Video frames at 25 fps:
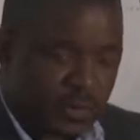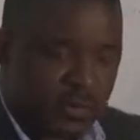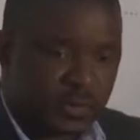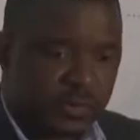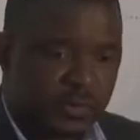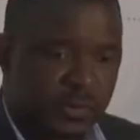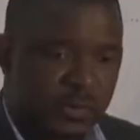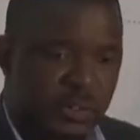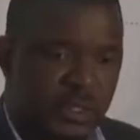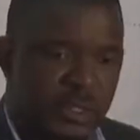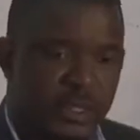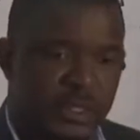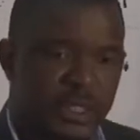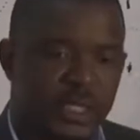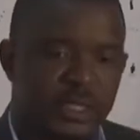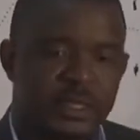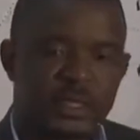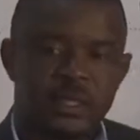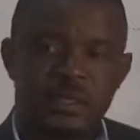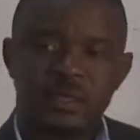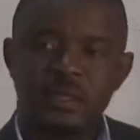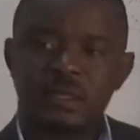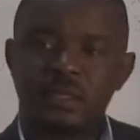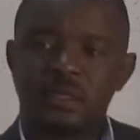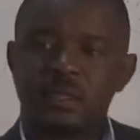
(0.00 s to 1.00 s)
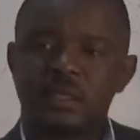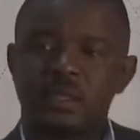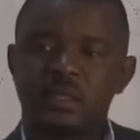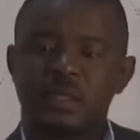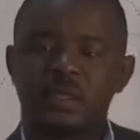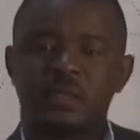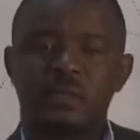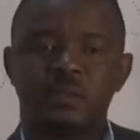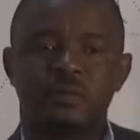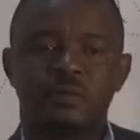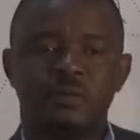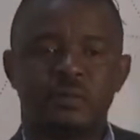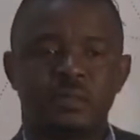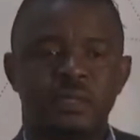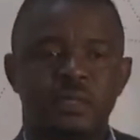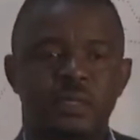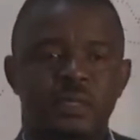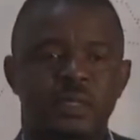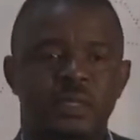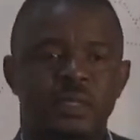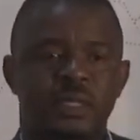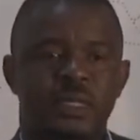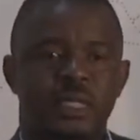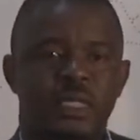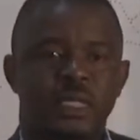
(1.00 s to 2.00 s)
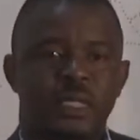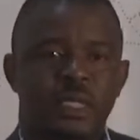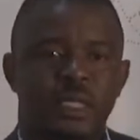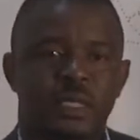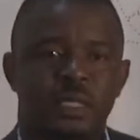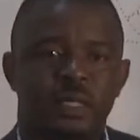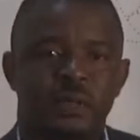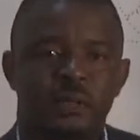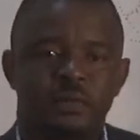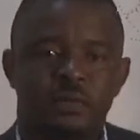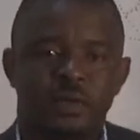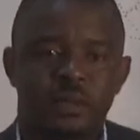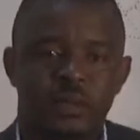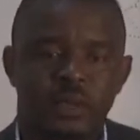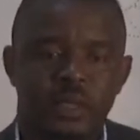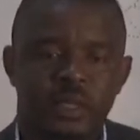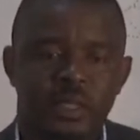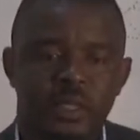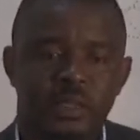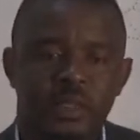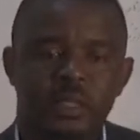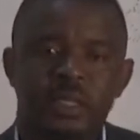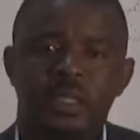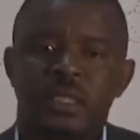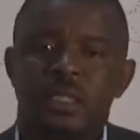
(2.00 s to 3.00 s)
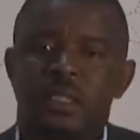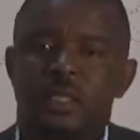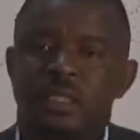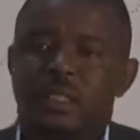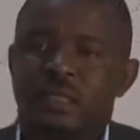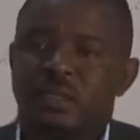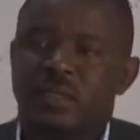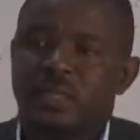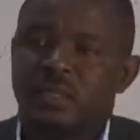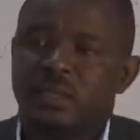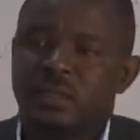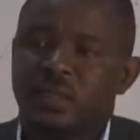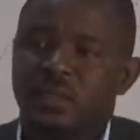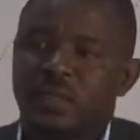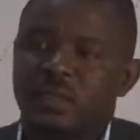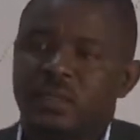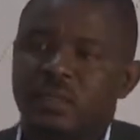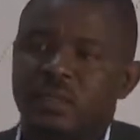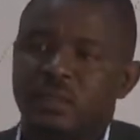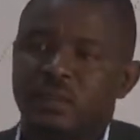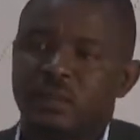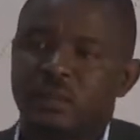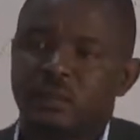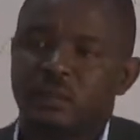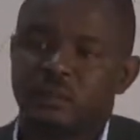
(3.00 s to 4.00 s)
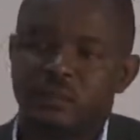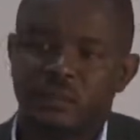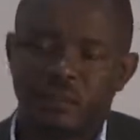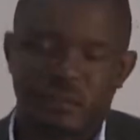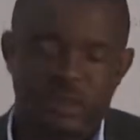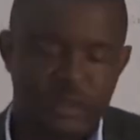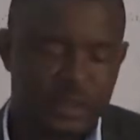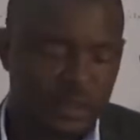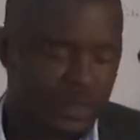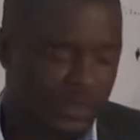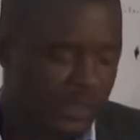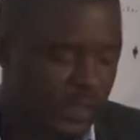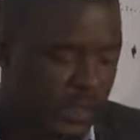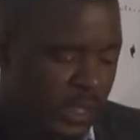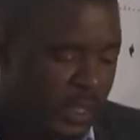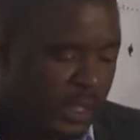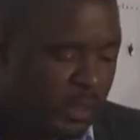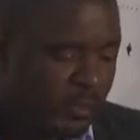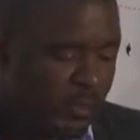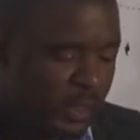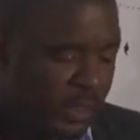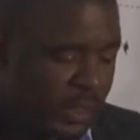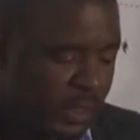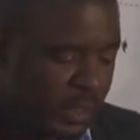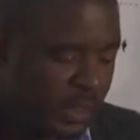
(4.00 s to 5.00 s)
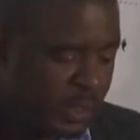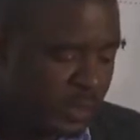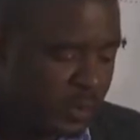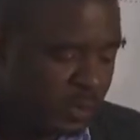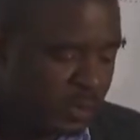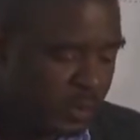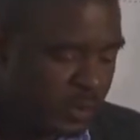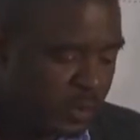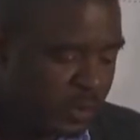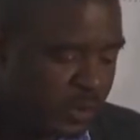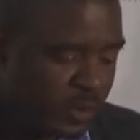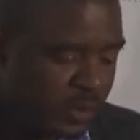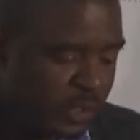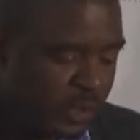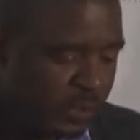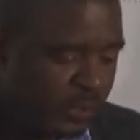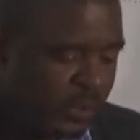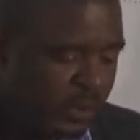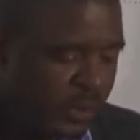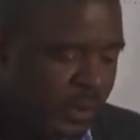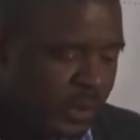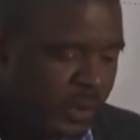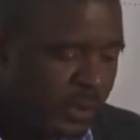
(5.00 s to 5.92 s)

of 1960, following the assassination of Patrice Lumumba,